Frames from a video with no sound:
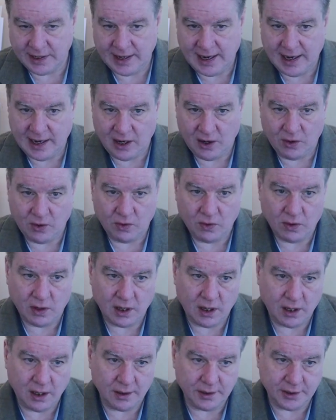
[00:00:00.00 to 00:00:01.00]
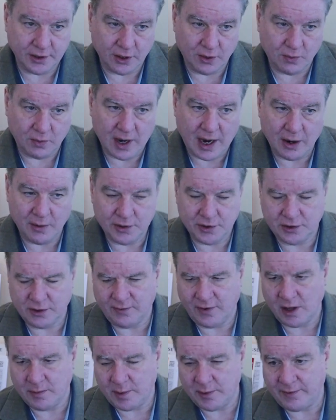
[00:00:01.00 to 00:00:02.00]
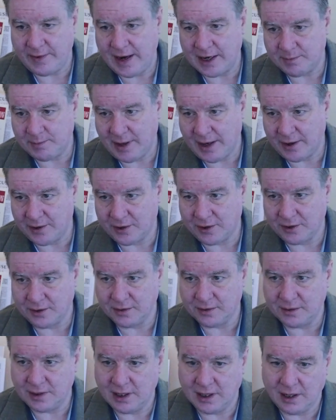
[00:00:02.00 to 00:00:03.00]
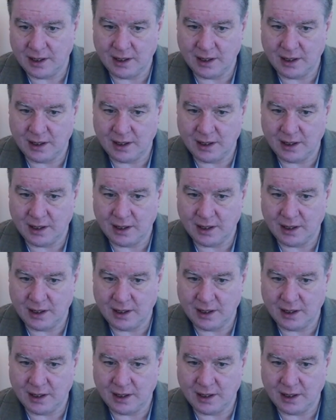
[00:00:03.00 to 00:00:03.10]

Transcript: How you know, how would you develop a fact pattern?